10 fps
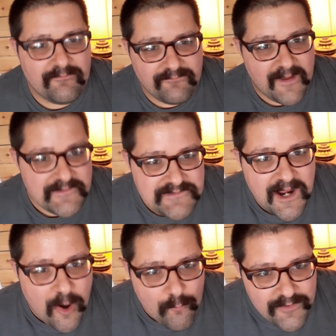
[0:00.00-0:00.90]
That's
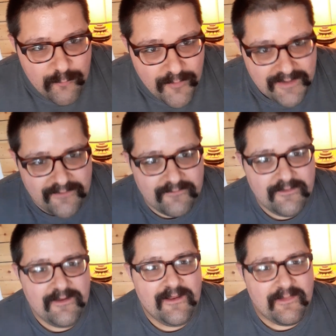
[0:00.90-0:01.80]
how we win.
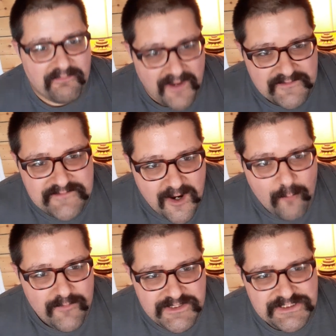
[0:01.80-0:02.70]
That's how
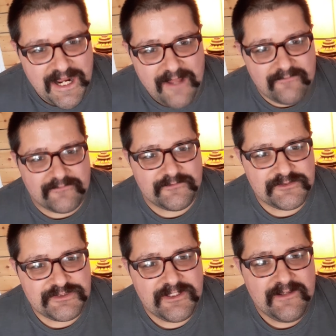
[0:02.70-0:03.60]
we
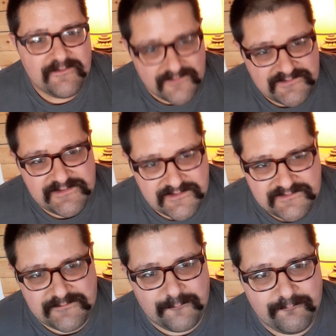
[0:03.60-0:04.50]
challenge the
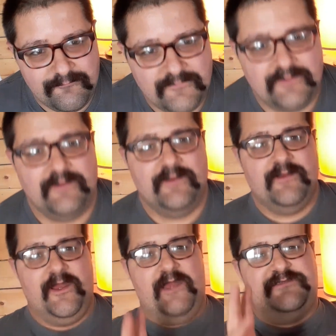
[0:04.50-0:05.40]
system, is